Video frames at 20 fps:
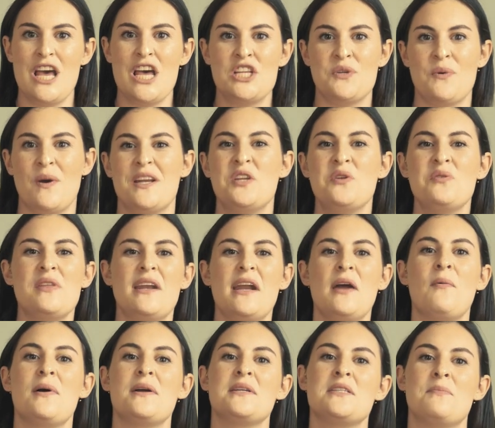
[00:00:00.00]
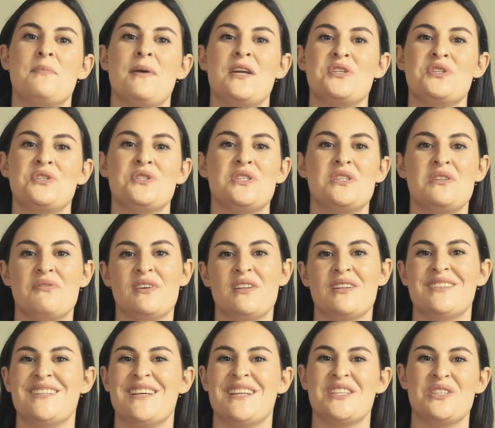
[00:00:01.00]
So I knew that I wanted patients to feel
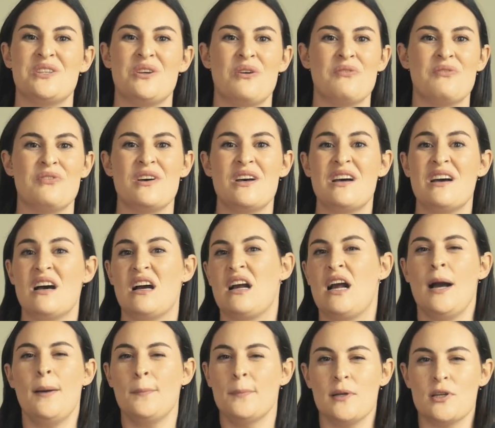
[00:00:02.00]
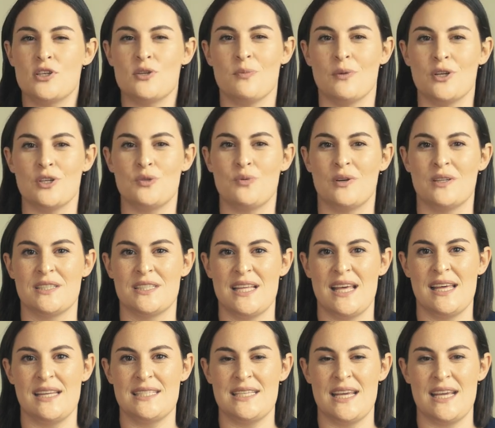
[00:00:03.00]
a sense of accomplishment once they
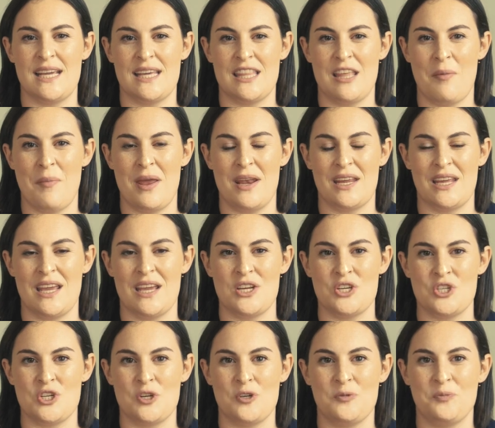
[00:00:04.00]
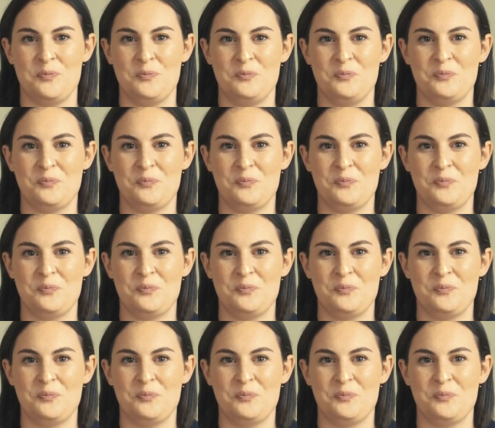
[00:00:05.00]
had taken their medication.